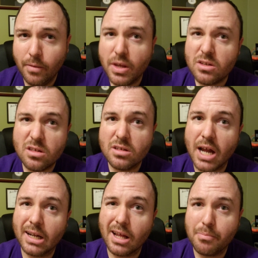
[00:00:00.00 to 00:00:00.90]
This is
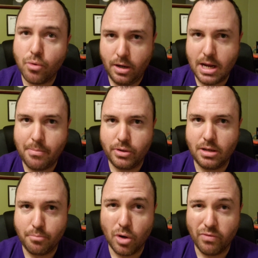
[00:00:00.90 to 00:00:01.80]

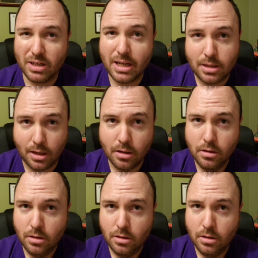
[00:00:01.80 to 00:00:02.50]
99.9% perfect, I think.